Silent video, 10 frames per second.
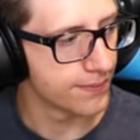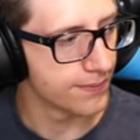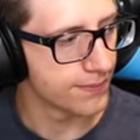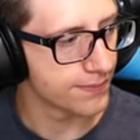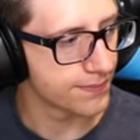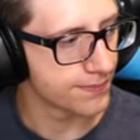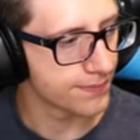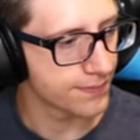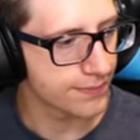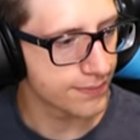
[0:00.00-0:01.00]

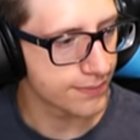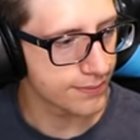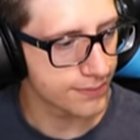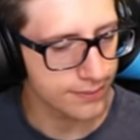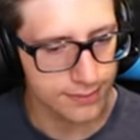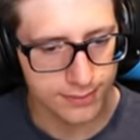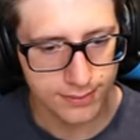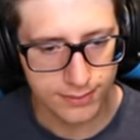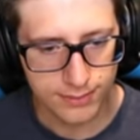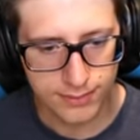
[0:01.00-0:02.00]

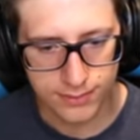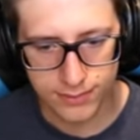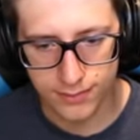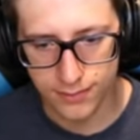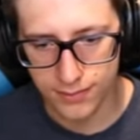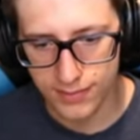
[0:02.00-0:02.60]
[no speech]